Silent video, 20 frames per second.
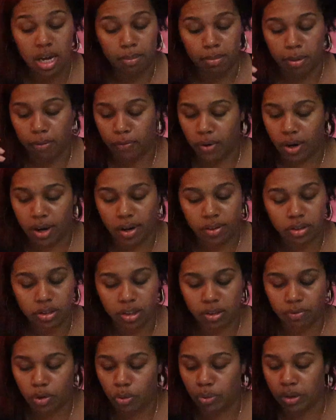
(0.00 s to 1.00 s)
But for others
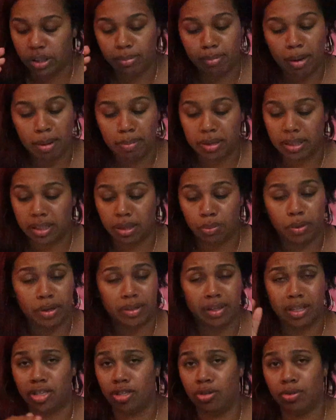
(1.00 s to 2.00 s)
of you, this may be someone
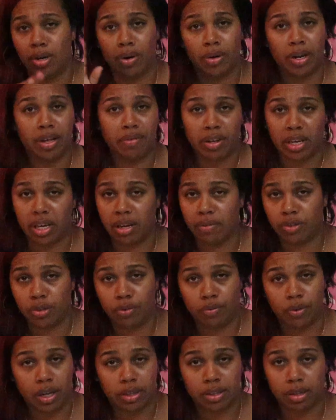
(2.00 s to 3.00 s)
that you don't even give two
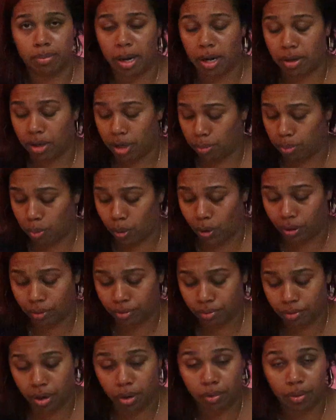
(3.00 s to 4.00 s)
fucks about anymore.
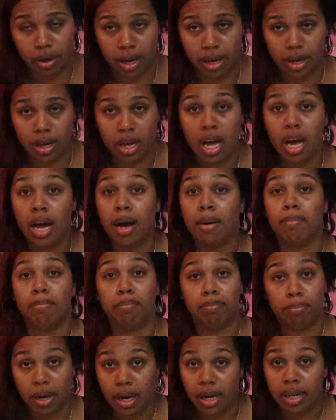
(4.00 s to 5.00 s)
Okay?
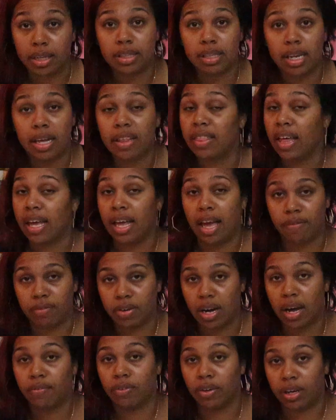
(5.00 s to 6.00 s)
But they have
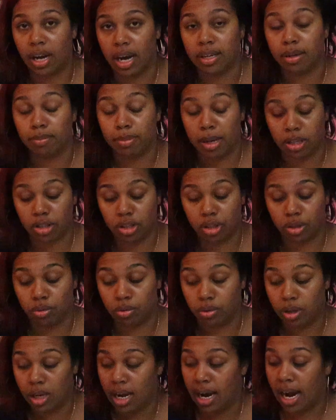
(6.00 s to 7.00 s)
not forgotten about you.
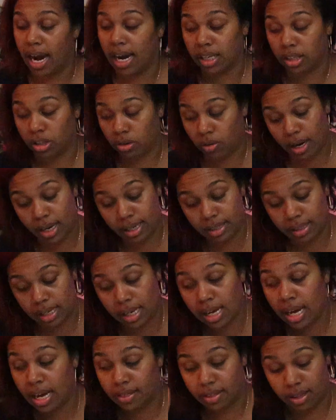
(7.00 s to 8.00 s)
And it's
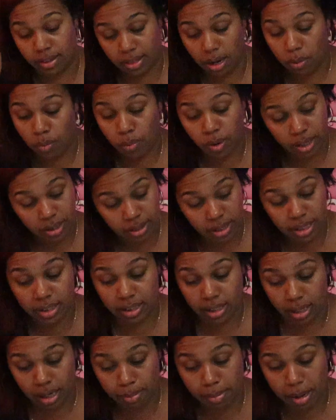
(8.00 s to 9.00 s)
crazy that they wanted this
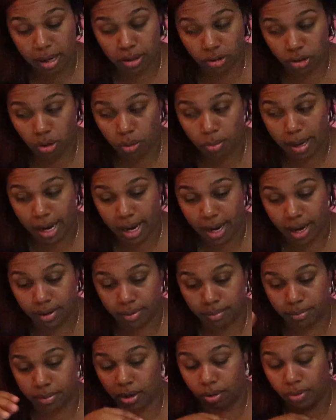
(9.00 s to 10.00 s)
to come out so bad.
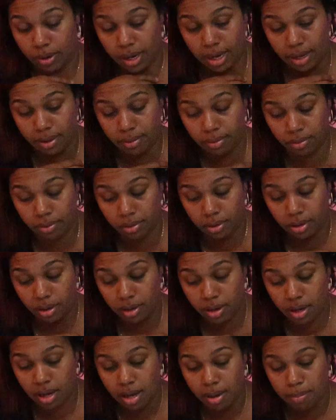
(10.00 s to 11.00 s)
Okay?
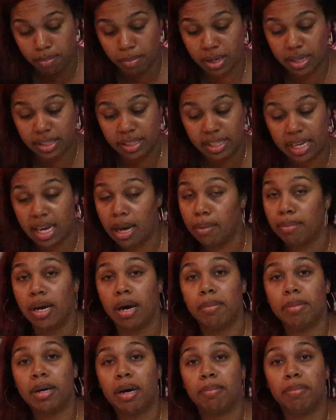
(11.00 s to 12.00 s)
Because it kept
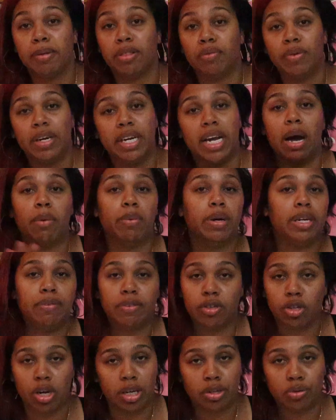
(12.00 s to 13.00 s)
coming up in the reading. I wasn't
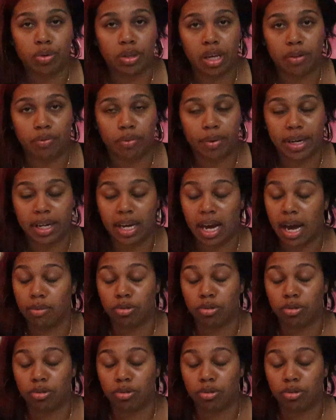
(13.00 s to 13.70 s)
even trying to do a love reading.